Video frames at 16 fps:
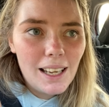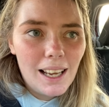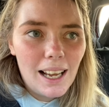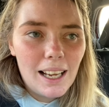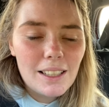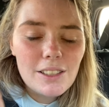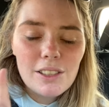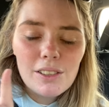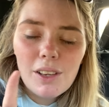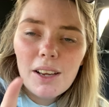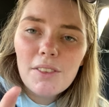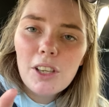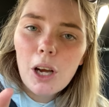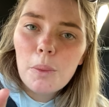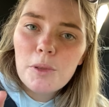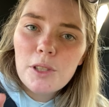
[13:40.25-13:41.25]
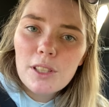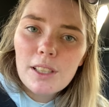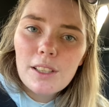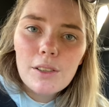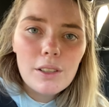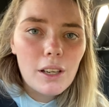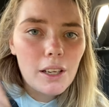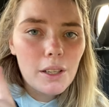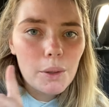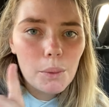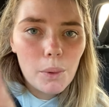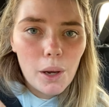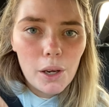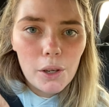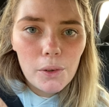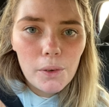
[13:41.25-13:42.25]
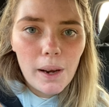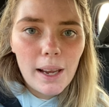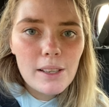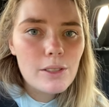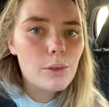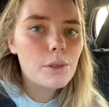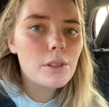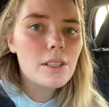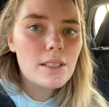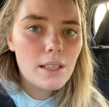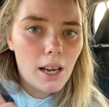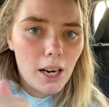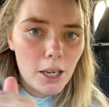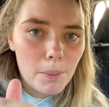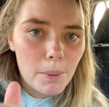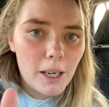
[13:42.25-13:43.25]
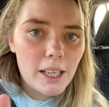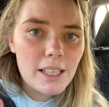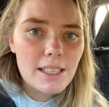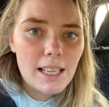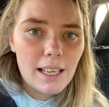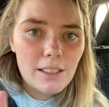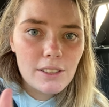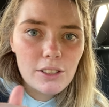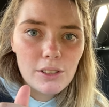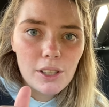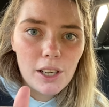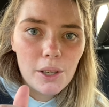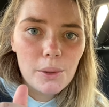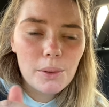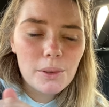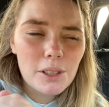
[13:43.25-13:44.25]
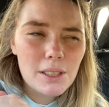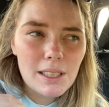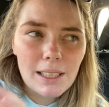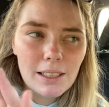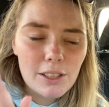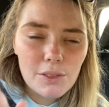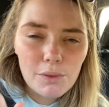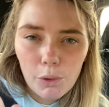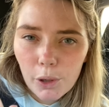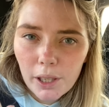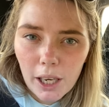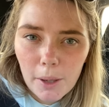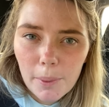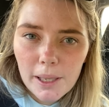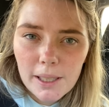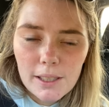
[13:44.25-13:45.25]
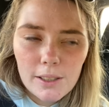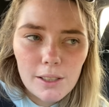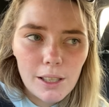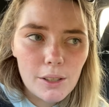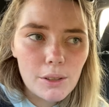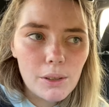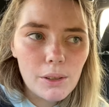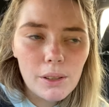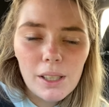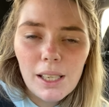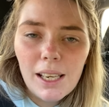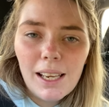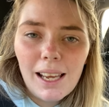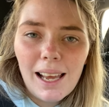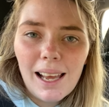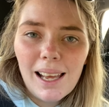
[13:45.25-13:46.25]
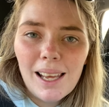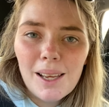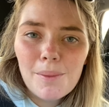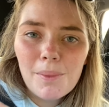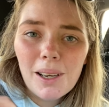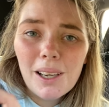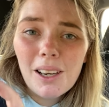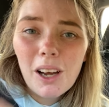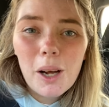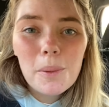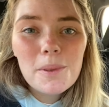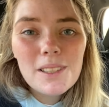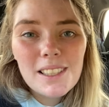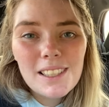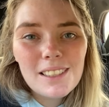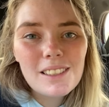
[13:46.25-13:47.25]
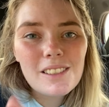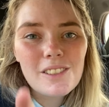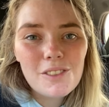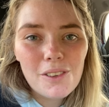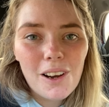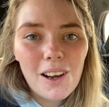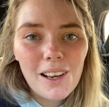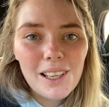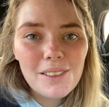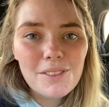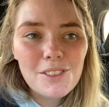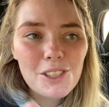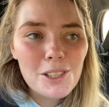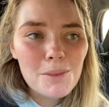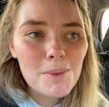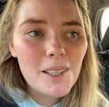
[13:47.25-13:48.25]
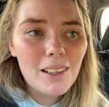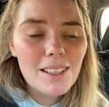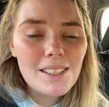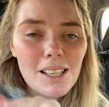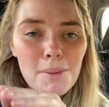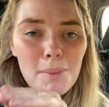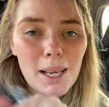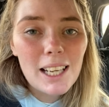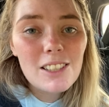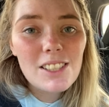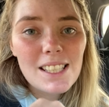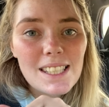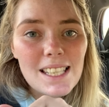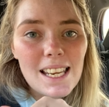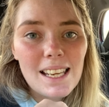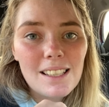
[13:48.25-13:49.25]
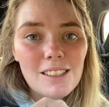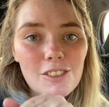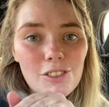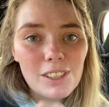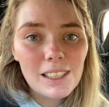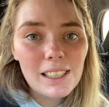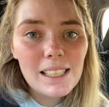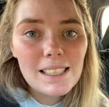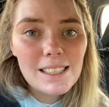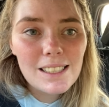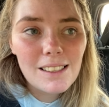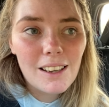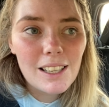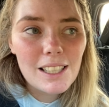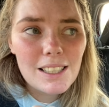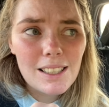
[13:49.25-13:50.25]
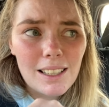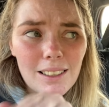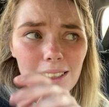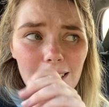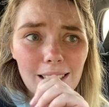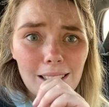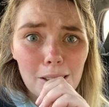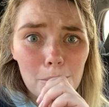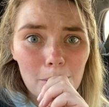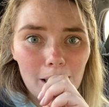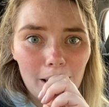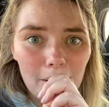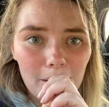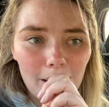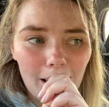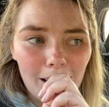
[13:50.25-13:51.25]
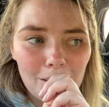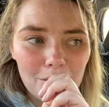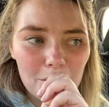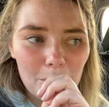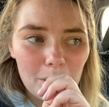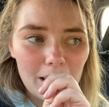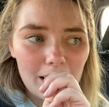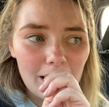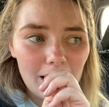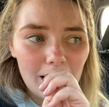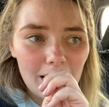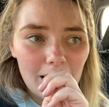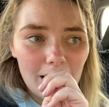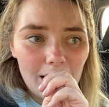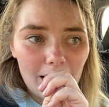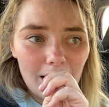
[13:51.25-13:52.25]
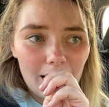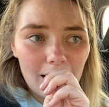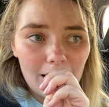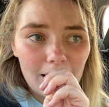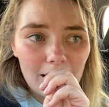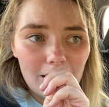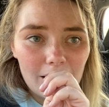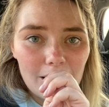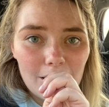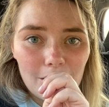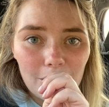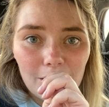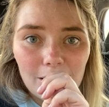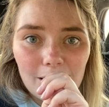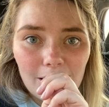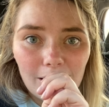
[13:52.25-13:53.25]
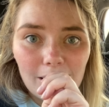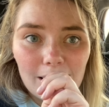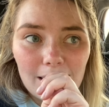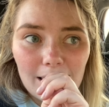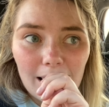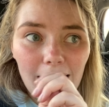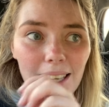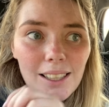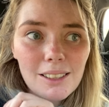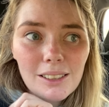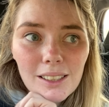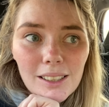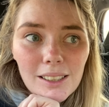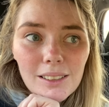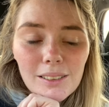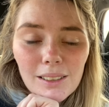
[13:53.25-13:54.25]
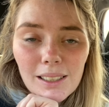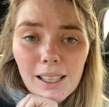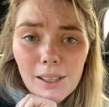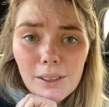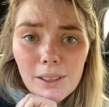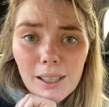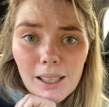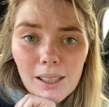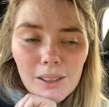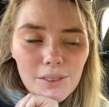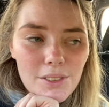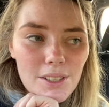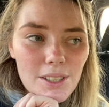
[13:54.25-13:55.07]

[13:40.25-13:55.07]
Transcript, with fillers: And you have an option that you can either walk around or there's car parks as you go. I think there's four car parks in total. Um, I opted in to drive just because I'm actually staying in Tralee tonight and I think I'm an hour and a half away and the sun is going to set in an hour and a half.